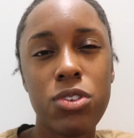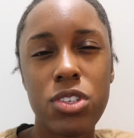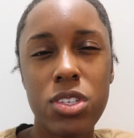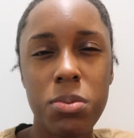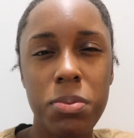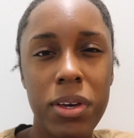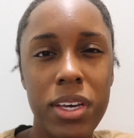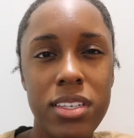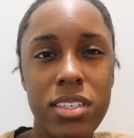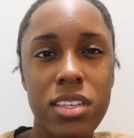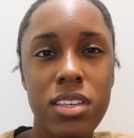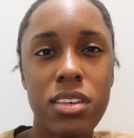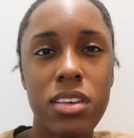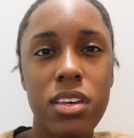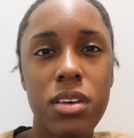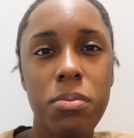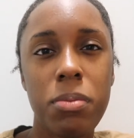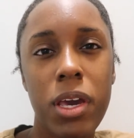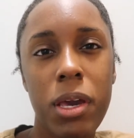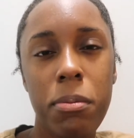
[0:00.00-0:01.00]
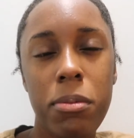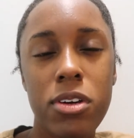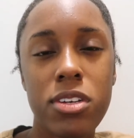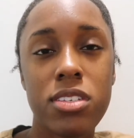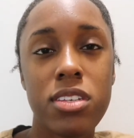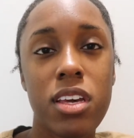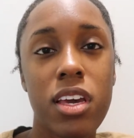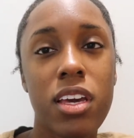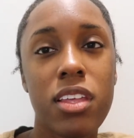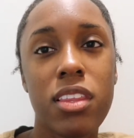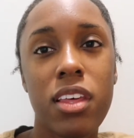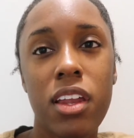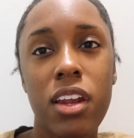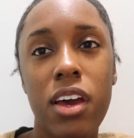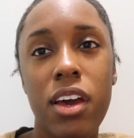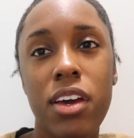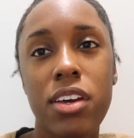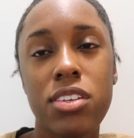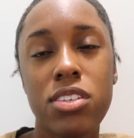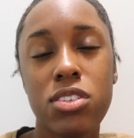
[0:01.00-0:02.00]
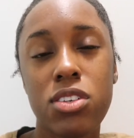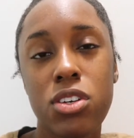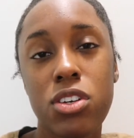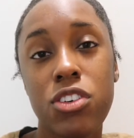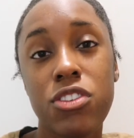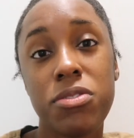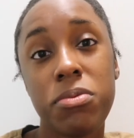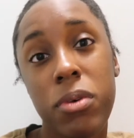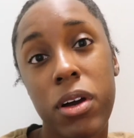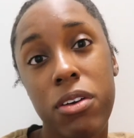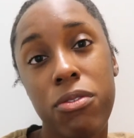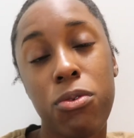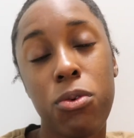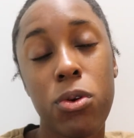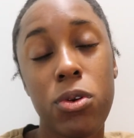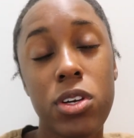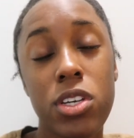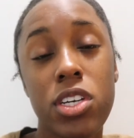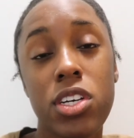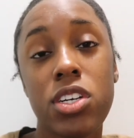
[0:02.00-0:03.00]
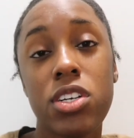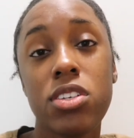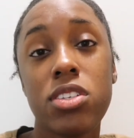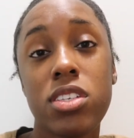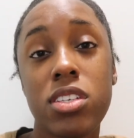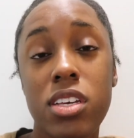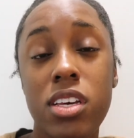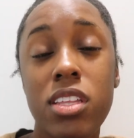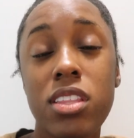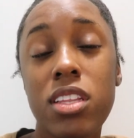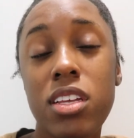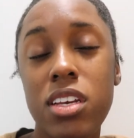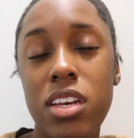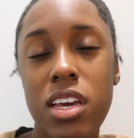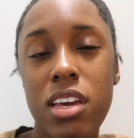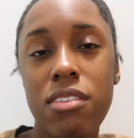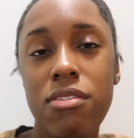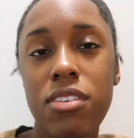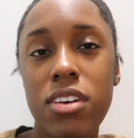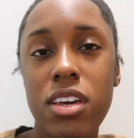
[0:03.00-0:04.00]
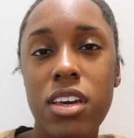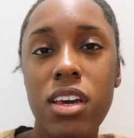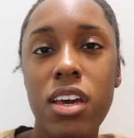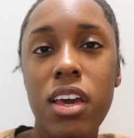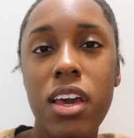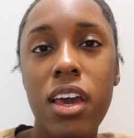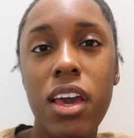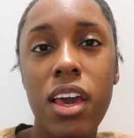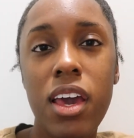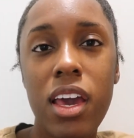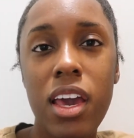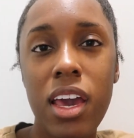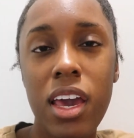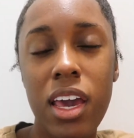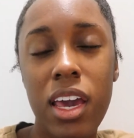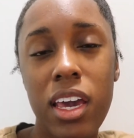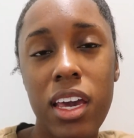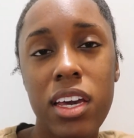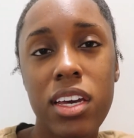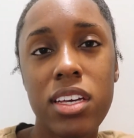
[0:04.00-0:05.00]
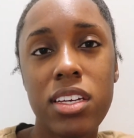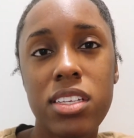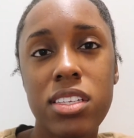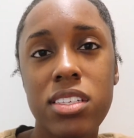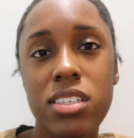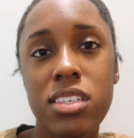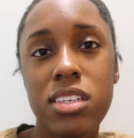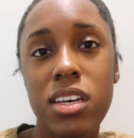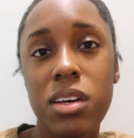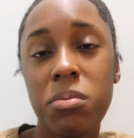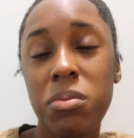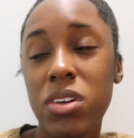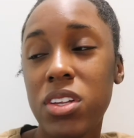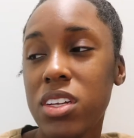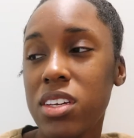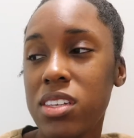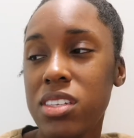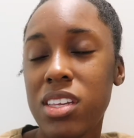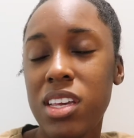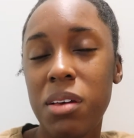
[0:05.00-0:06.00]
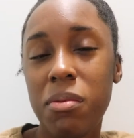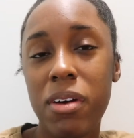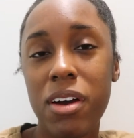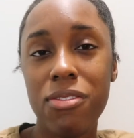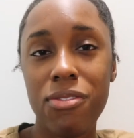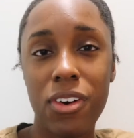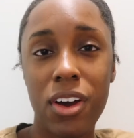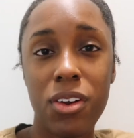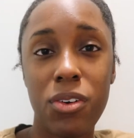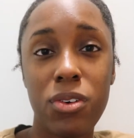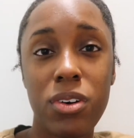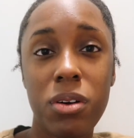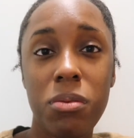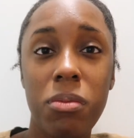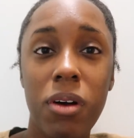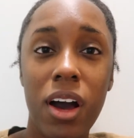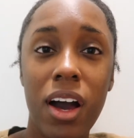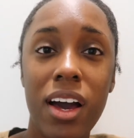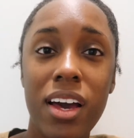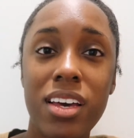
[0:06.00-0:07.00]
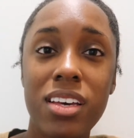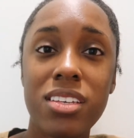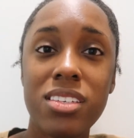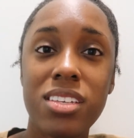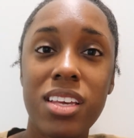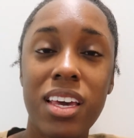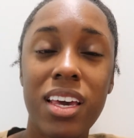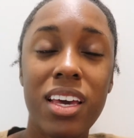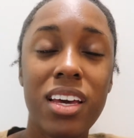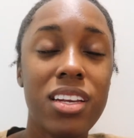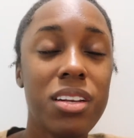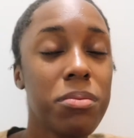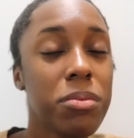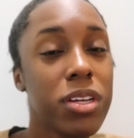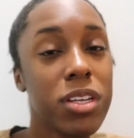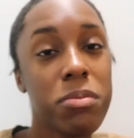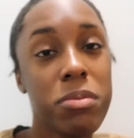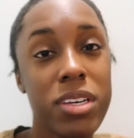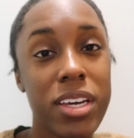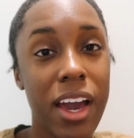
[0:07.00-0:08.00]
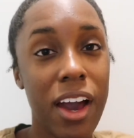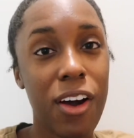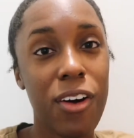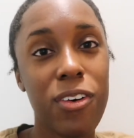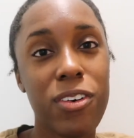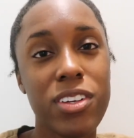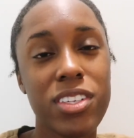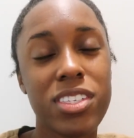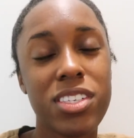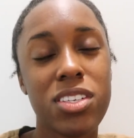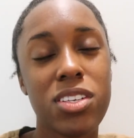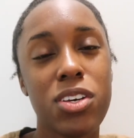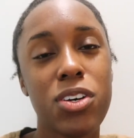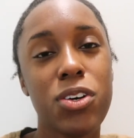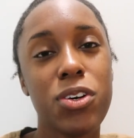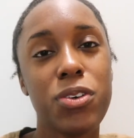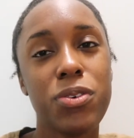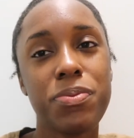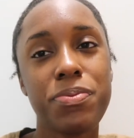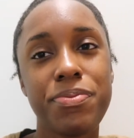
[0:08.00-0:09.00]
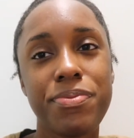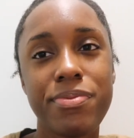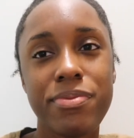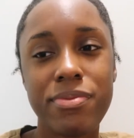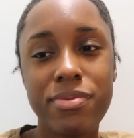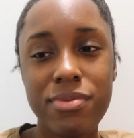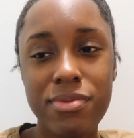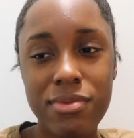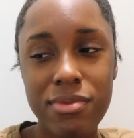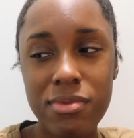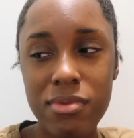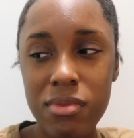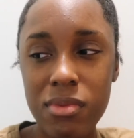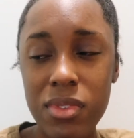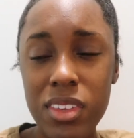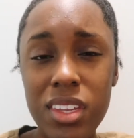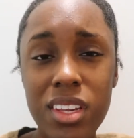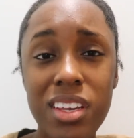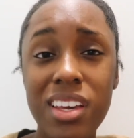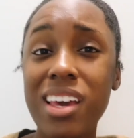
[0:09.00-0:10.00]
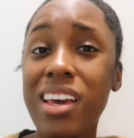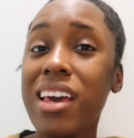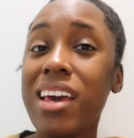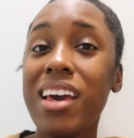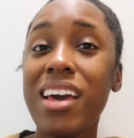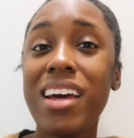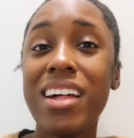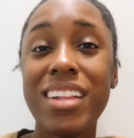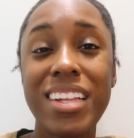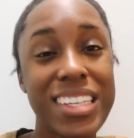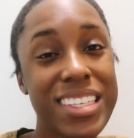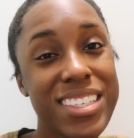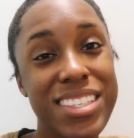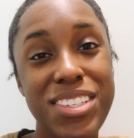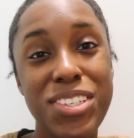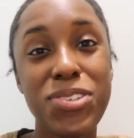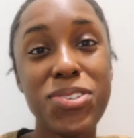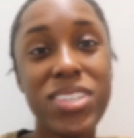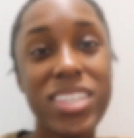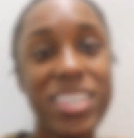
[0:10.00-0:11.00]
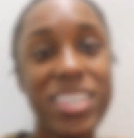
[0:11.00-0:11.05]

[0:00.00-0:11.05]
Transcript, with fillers: which is basically a paper saying that I served my 4 years in the Navy, and I'm gonna say my final goodbyes and I'm gonna be out. So let's do